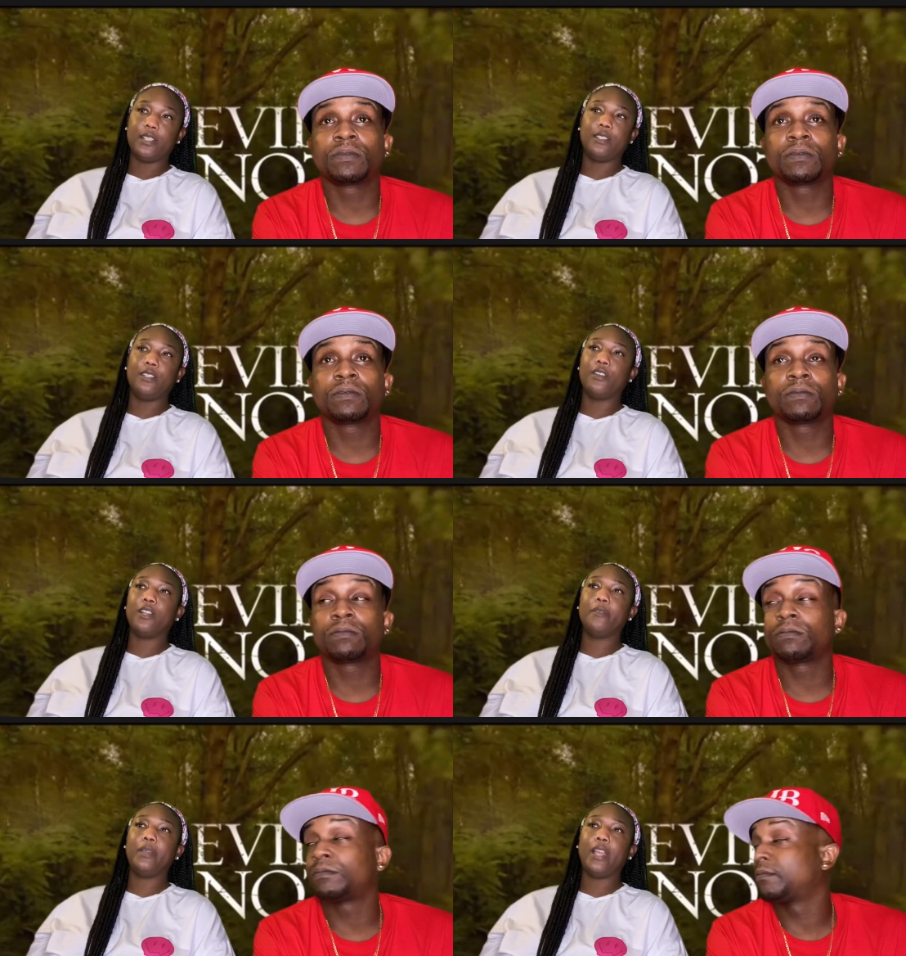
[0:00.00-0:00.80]
Speaker 1: You're going
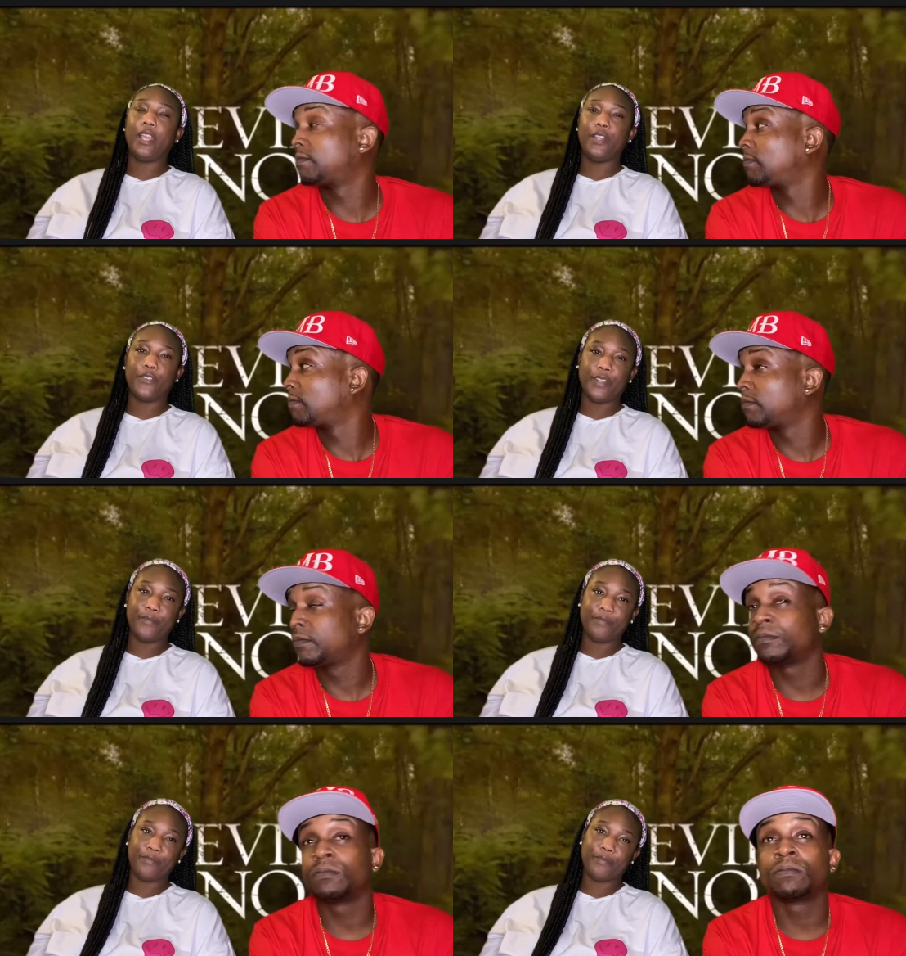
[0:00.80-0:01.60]
to be angry.
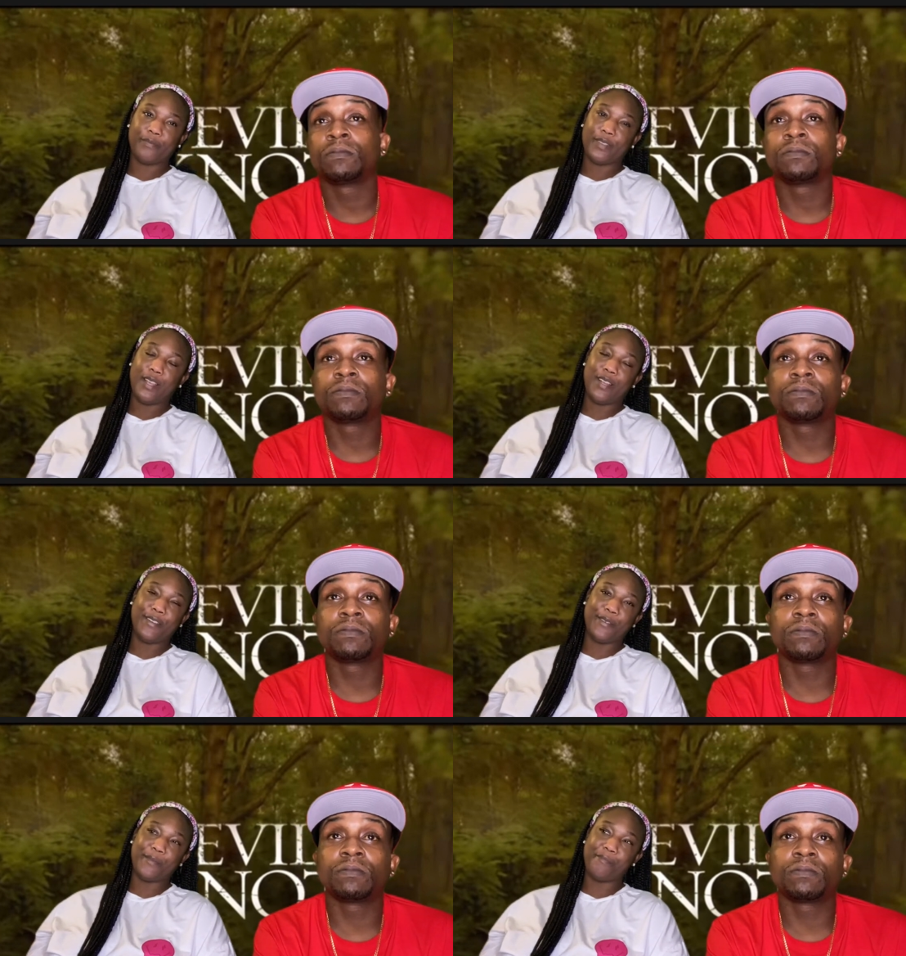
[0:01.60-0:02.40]

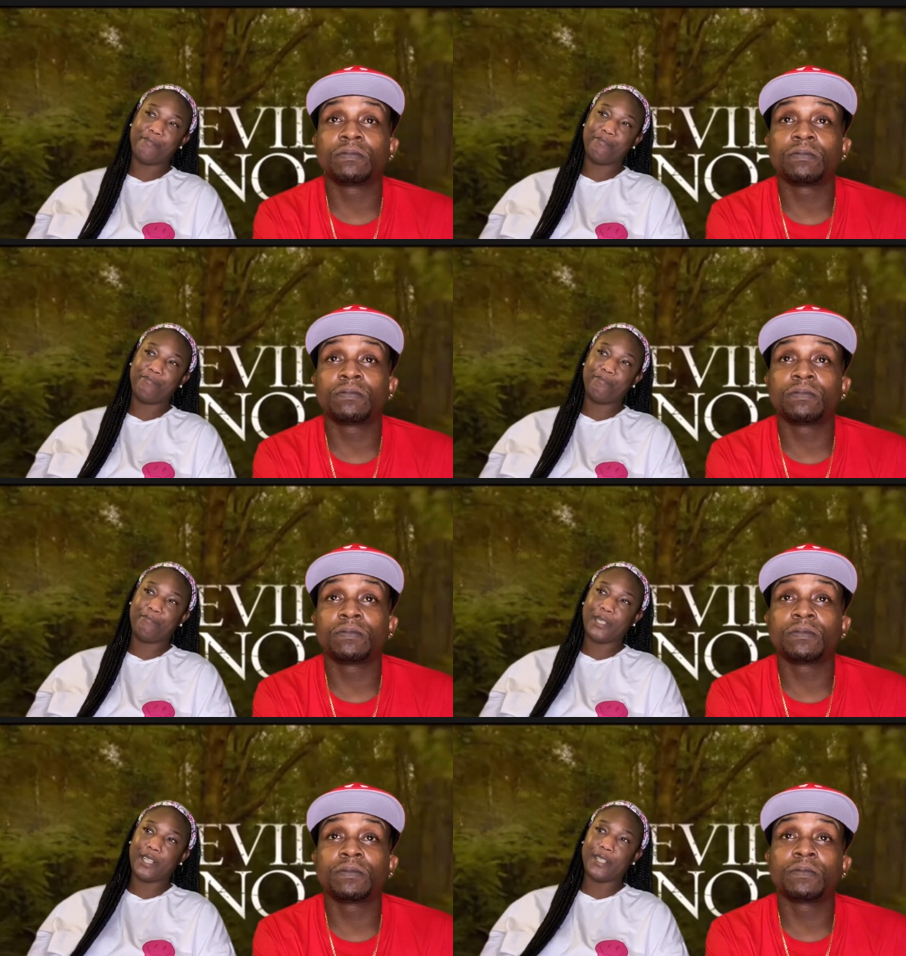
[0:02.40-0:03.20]
Um,
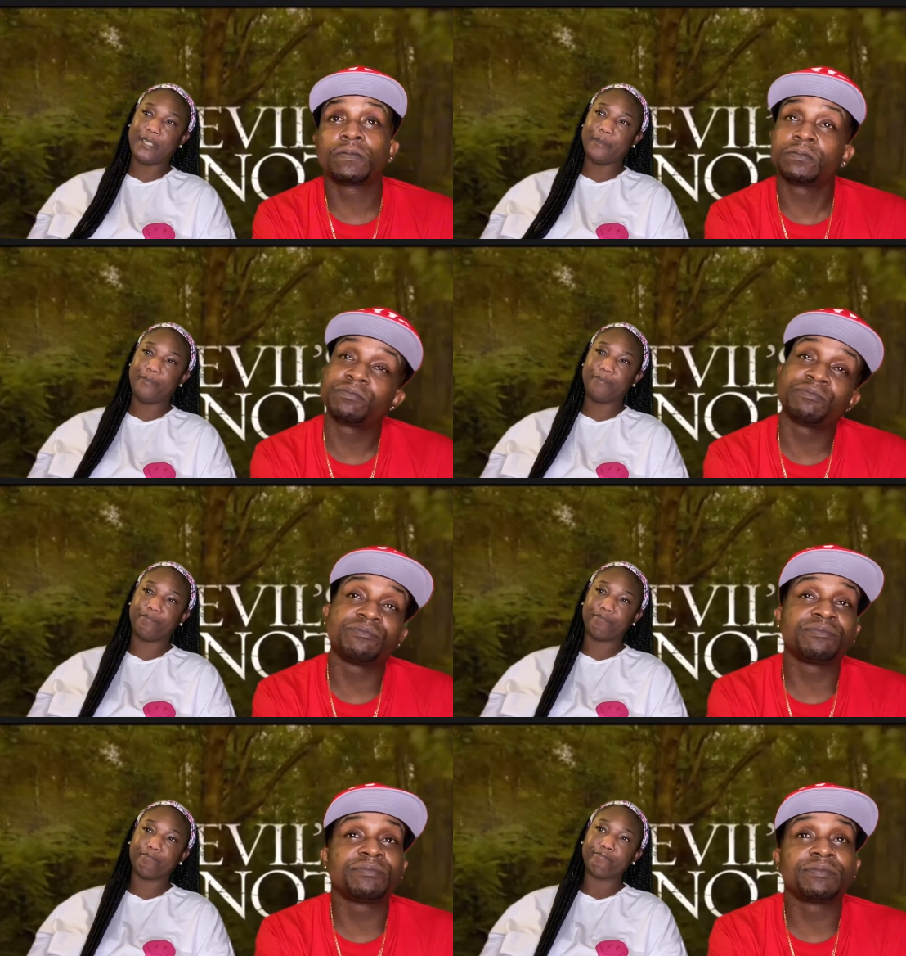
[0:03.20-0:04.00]
but um,
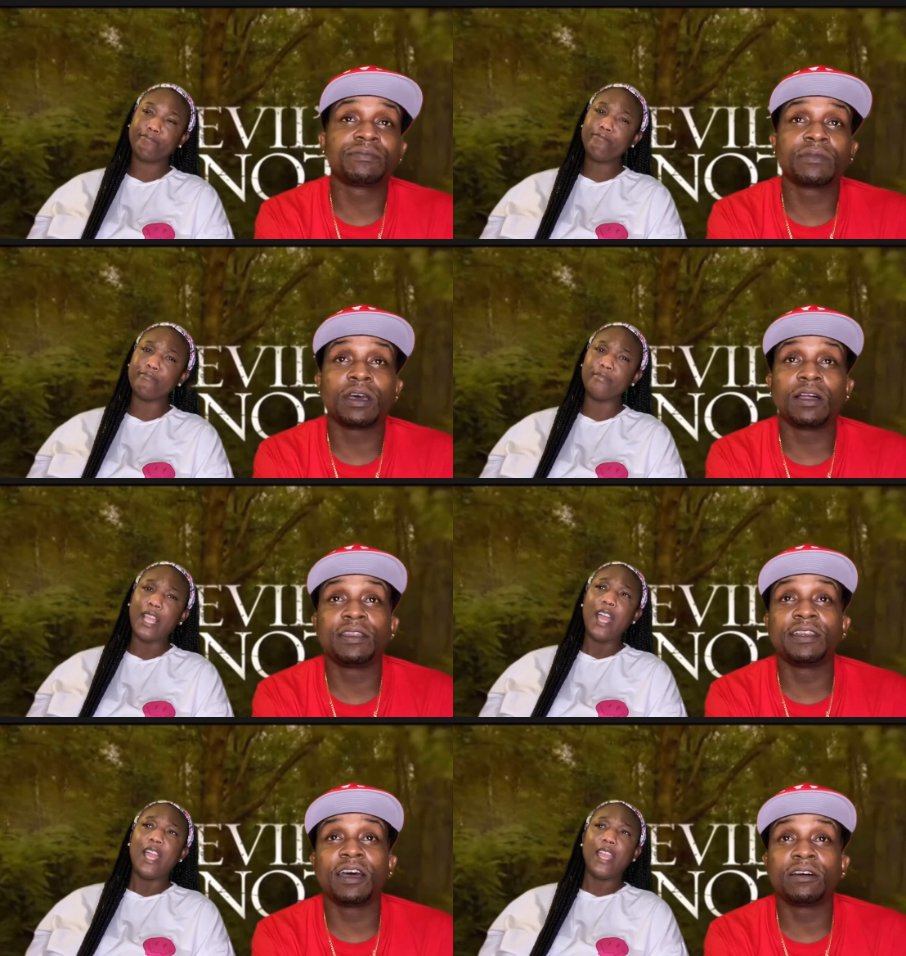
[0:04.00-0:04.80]
all
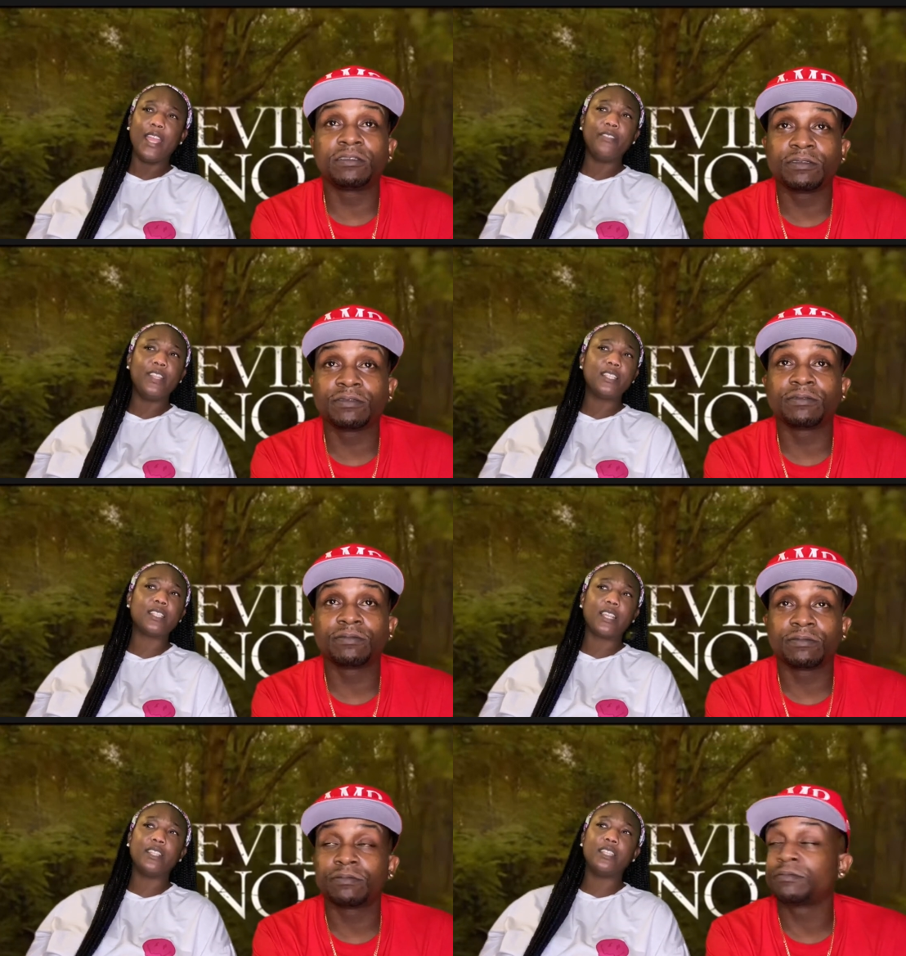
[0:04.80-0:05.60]
in all, in this
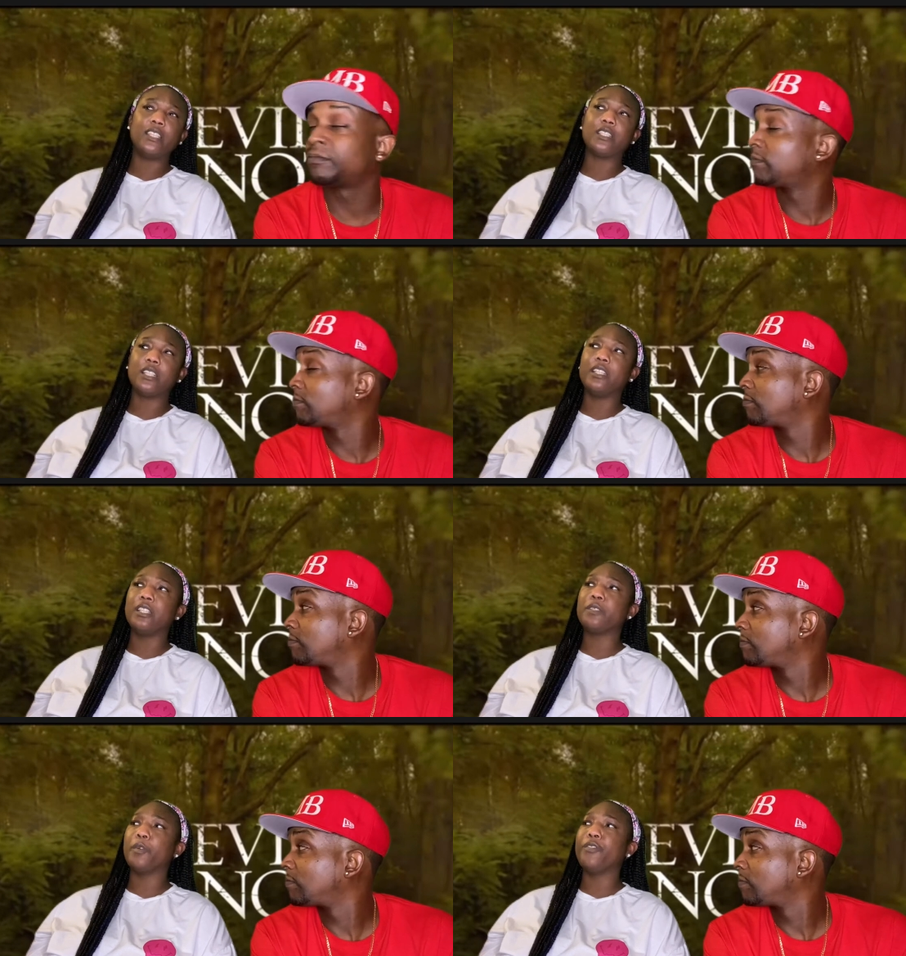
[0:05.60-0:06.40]
in this in
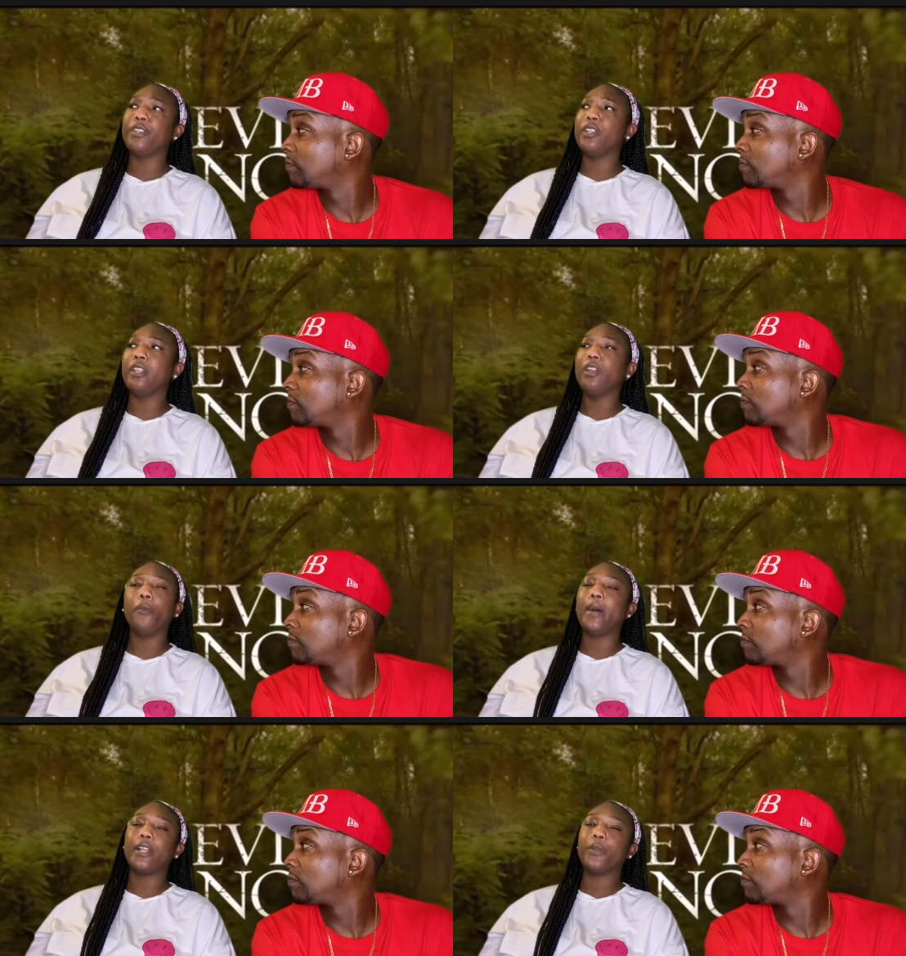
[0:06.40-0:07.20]
this movie,
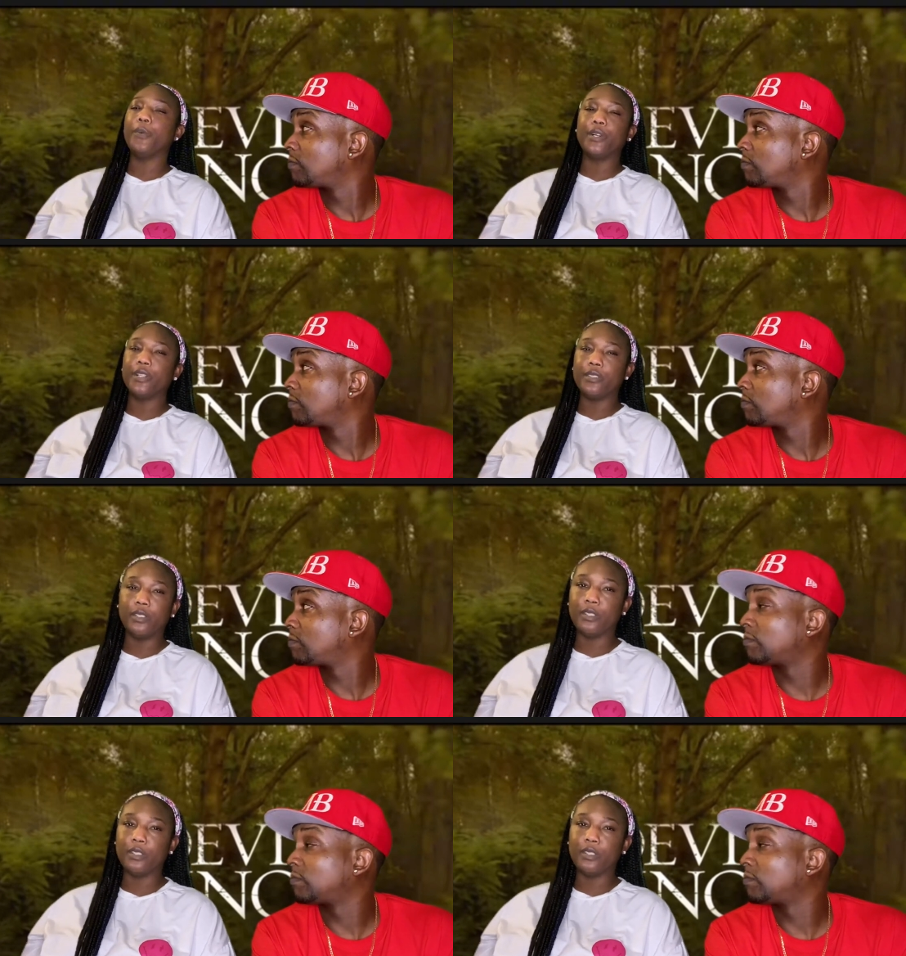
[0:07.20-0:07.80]
nobody won.